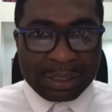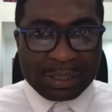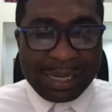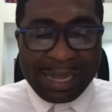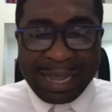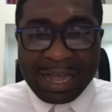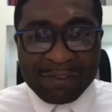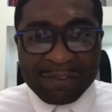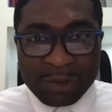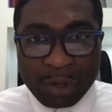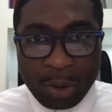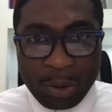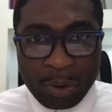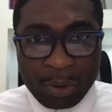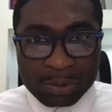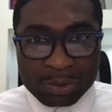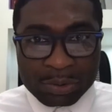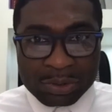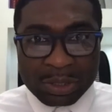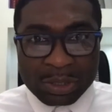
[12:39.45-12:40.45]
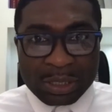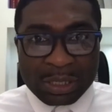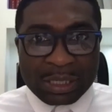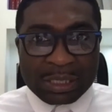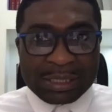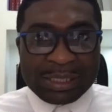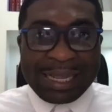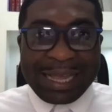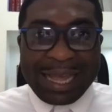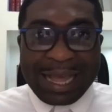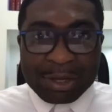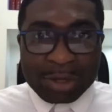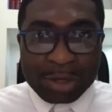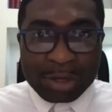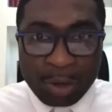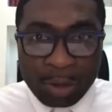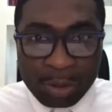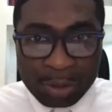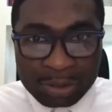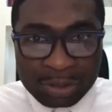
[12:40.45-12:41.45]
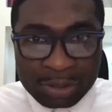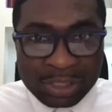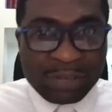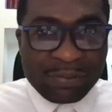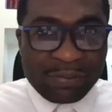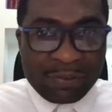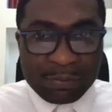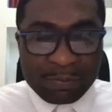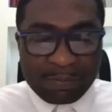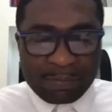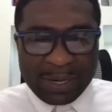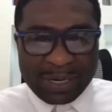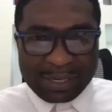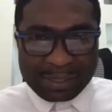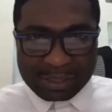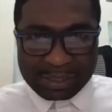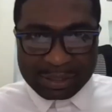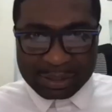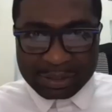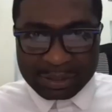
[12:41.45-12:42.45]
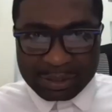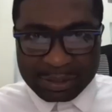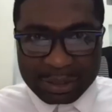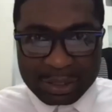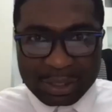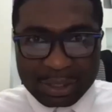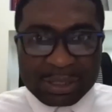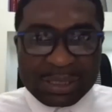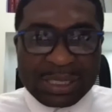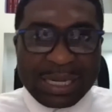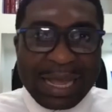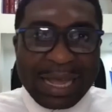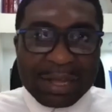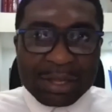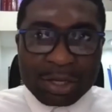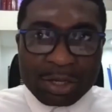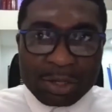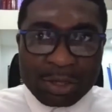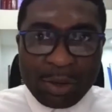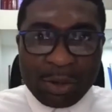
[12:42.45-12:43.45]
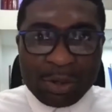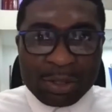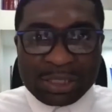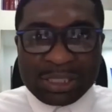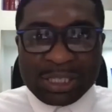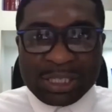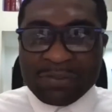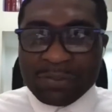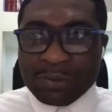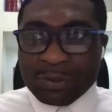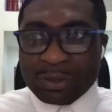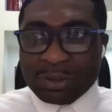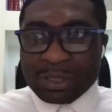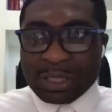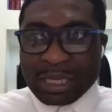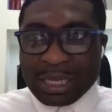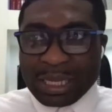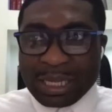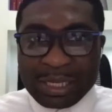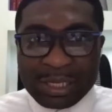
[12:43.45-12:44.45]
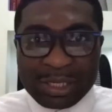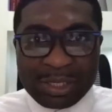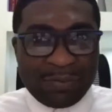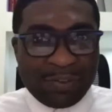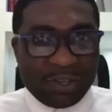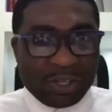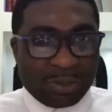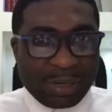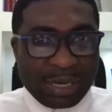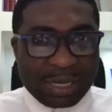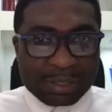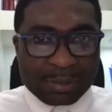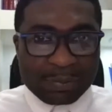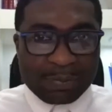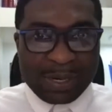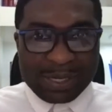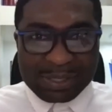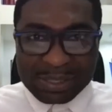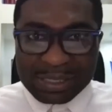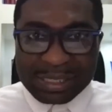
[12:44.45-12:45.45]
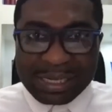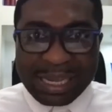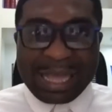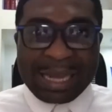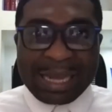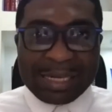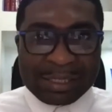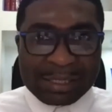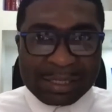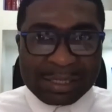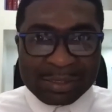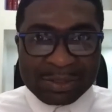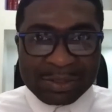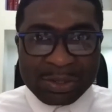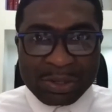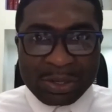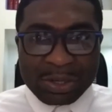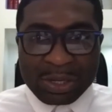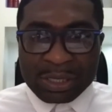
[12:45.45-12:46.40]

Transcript: They have goals. They are goal-driven persons. They are goal-driven individuals, personalities.